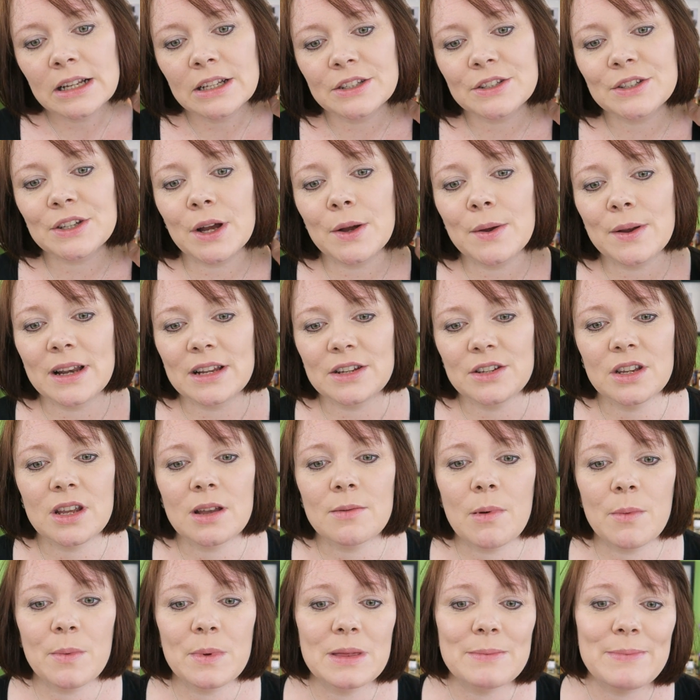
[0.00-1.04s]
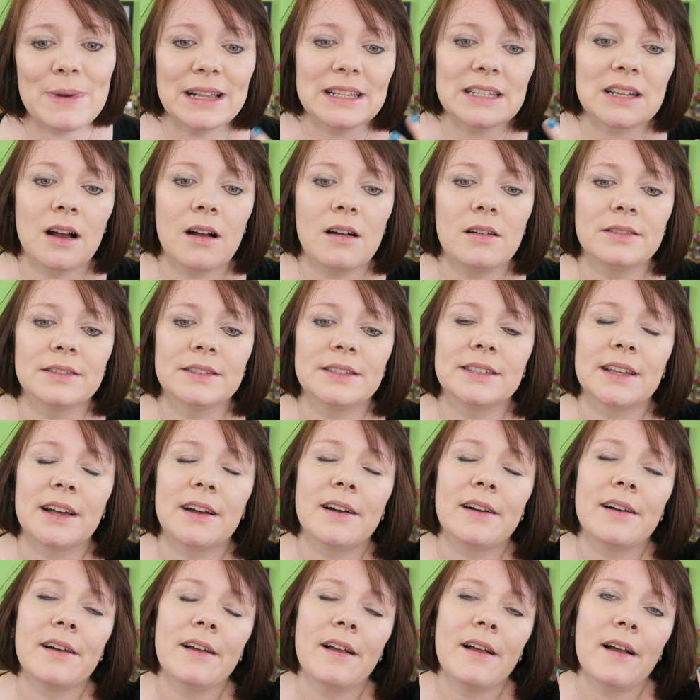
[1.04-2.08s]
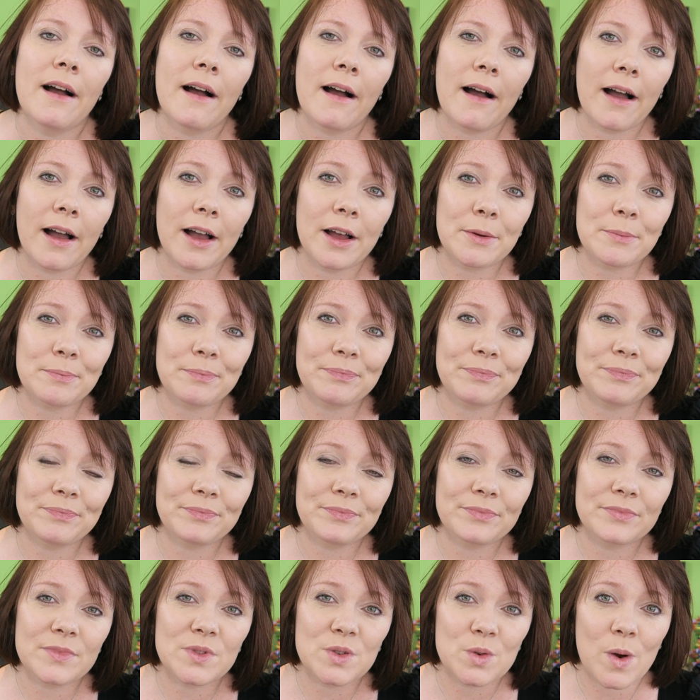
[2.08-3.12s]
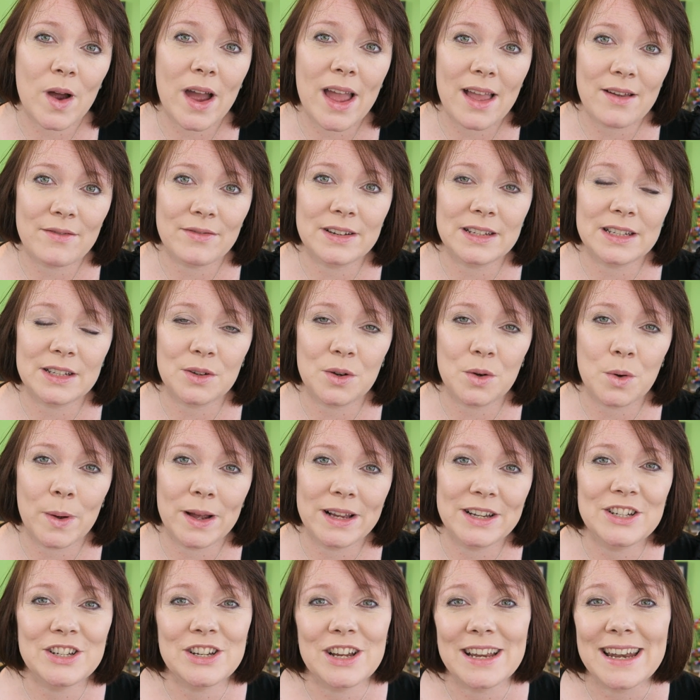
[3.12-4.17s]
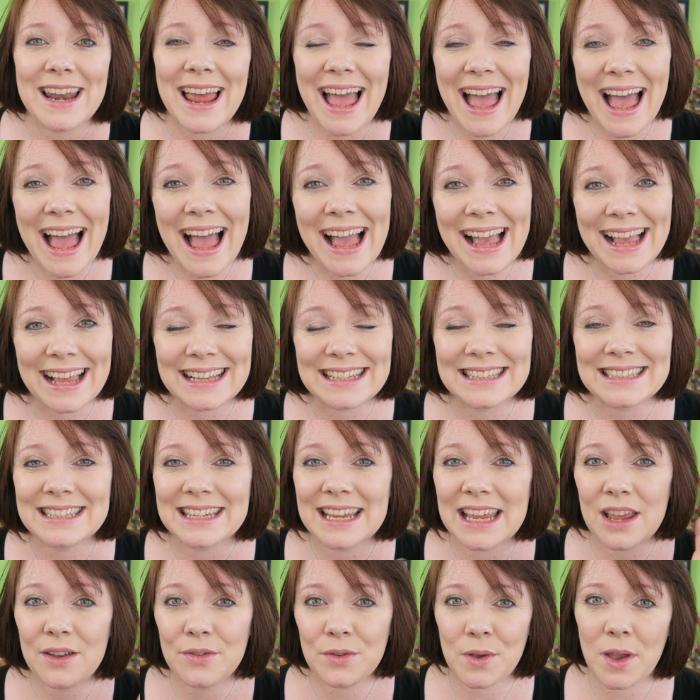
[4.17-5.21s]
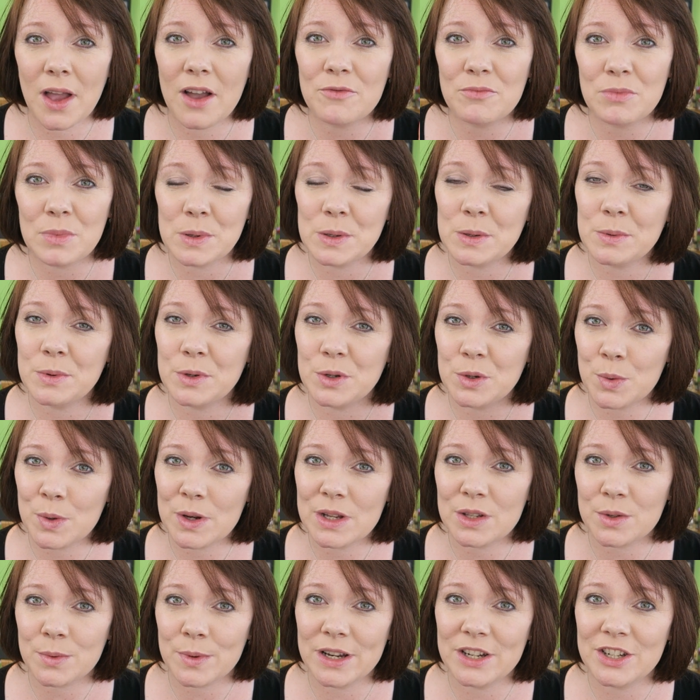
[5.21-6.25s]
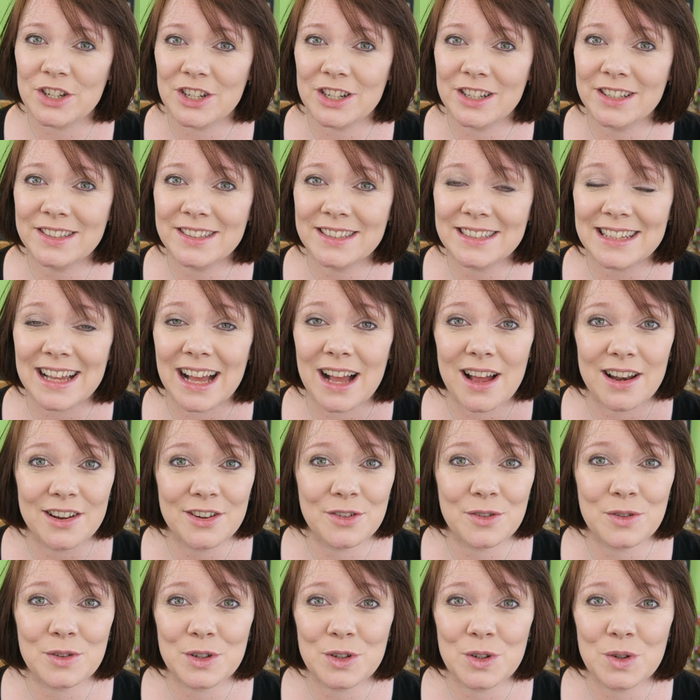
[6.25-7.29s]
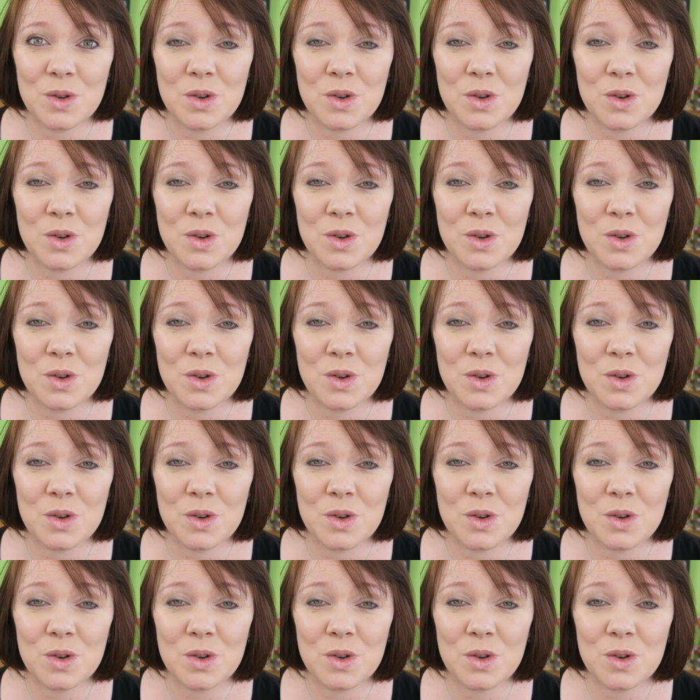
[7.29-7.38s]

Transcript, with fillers: So unless you can come up with a better answer, um, try every single question. And if you have multiple choice questions and you're not